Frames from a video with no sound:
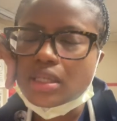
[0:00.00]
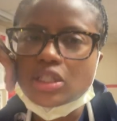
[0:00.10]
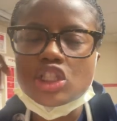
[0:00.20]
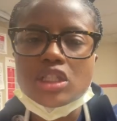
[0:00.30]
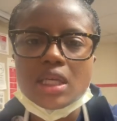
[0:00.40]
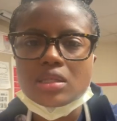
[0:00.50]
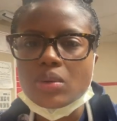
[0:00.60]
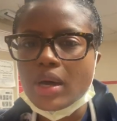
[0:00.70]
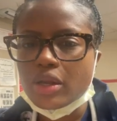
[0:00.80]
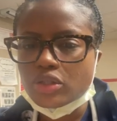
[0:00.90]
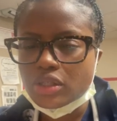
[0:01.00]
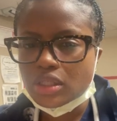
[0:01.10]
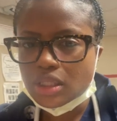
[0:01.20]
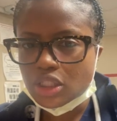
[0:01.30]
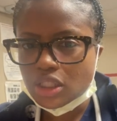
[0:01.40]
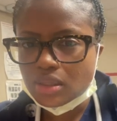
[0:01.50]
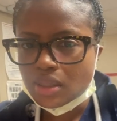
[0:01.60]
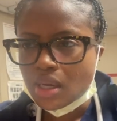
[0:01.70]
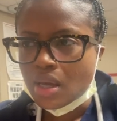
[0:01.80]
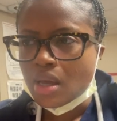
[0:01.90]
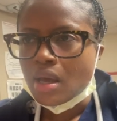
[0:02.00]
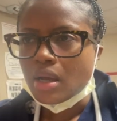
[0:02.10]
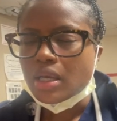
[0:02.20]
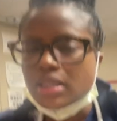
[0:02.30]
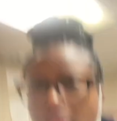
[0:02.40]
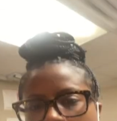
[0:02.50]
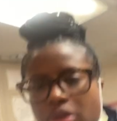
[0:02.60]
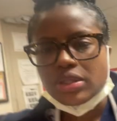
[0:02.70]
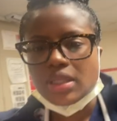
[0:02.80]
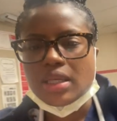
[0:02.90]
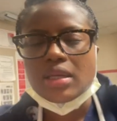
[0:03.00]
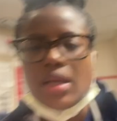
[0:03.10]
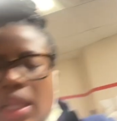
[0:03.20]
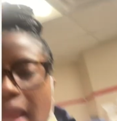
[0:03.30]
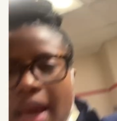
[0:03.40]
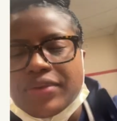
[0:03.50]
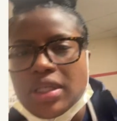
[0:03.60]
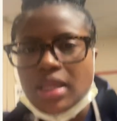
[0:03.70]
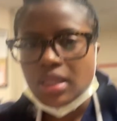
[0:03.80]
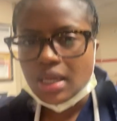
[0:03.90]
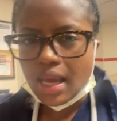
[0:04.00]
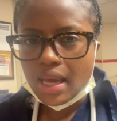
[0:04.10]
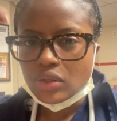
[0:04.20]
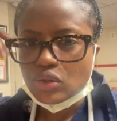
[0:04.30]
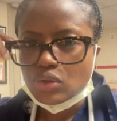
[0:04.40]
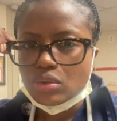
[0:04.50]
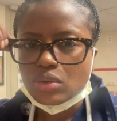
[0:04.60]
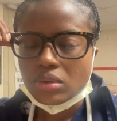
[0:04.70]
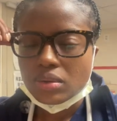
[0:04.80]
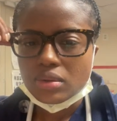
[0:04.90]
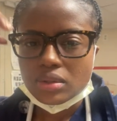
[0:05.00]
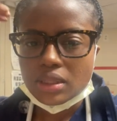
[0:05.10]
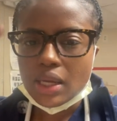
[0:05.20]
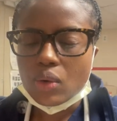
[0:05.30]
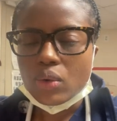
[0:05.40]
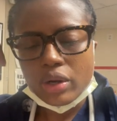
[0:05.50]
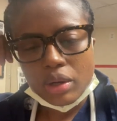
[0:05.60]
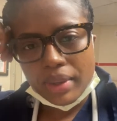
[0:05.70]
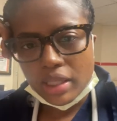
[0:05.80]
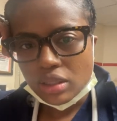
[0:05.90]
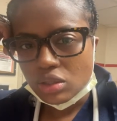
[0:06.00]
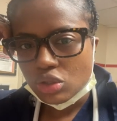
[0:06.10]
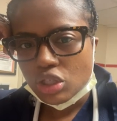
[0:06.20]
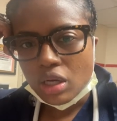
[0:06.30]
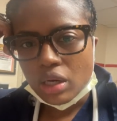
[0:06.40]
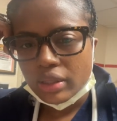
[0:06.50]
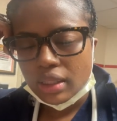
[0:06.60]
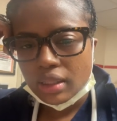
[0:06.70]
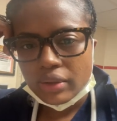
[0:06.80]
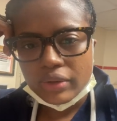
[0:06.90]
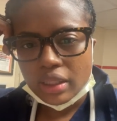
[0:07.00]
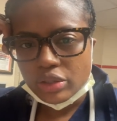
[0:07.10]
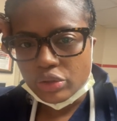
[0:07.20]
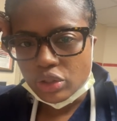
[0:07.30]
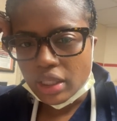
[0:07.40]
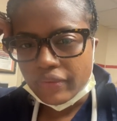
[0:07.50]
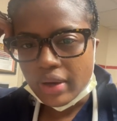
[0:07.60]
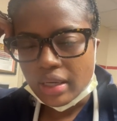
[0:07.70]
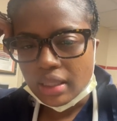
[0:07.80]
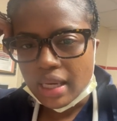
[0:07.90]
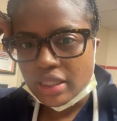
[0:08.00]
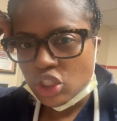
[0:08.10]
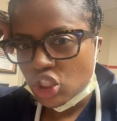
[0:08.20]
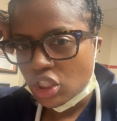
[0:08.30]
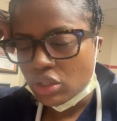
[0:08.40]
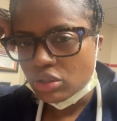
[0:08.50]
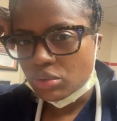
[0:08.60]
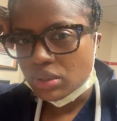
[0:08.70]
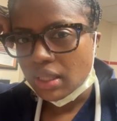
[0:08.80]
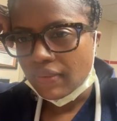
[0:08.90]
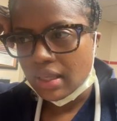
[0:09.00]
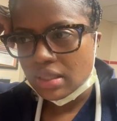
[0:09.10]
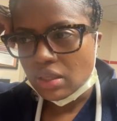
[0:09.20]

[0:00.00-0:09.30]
It just takes a while to transition because a nurse it left and then I had to take on her patient. So she already did everything she was trying to finalize and she didn't know she was leaving.